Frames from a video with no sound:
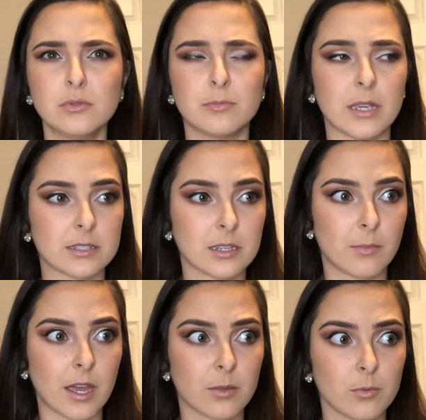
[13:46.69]
basic
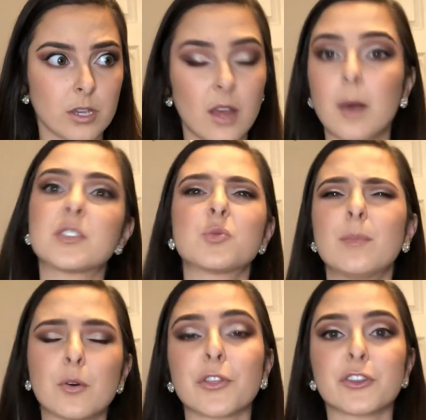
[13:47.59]
math, Maria, to
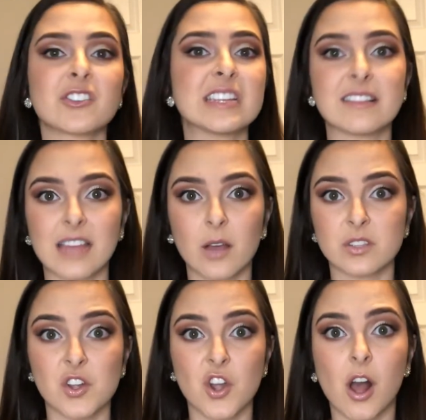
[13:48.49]
about
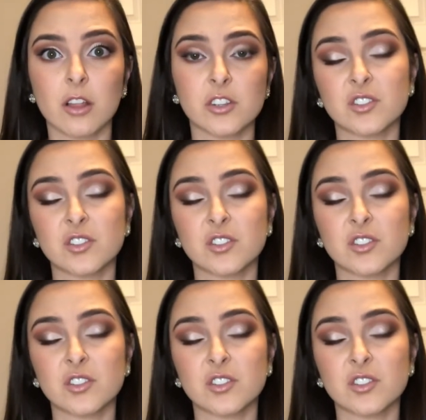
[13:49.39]
$13,000.